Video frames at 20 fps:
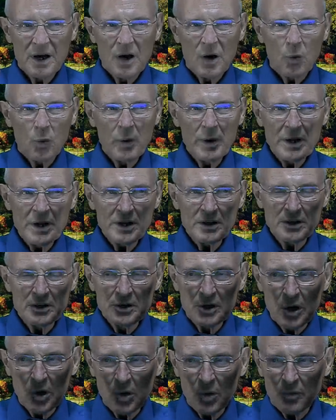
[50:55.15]
we need to
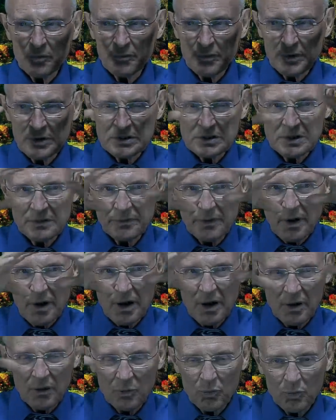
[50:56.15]
know, first of
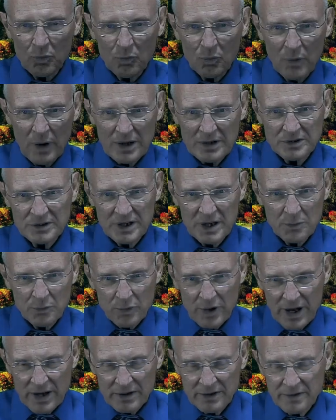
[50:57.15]
all, what Jim
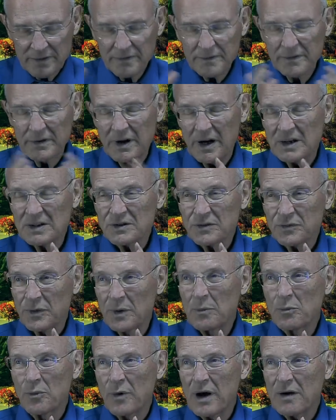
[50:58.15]
read us
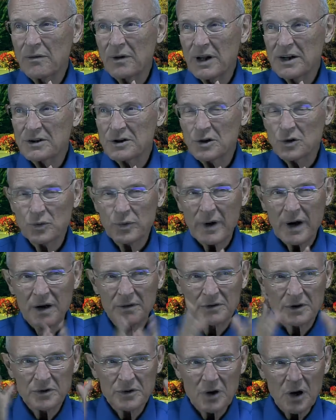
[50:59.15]
from Revelation
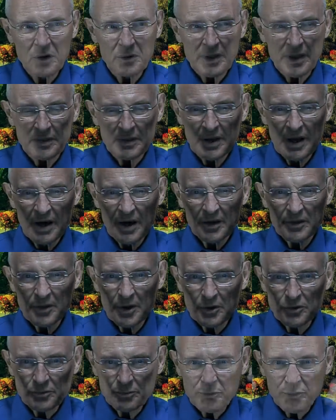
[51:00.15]
12 to know that
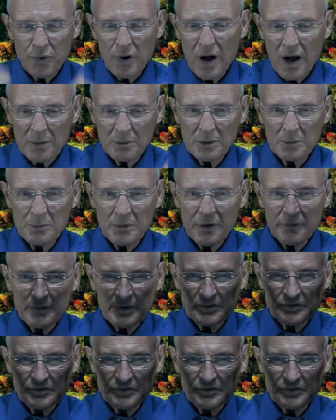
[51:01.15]
the problem of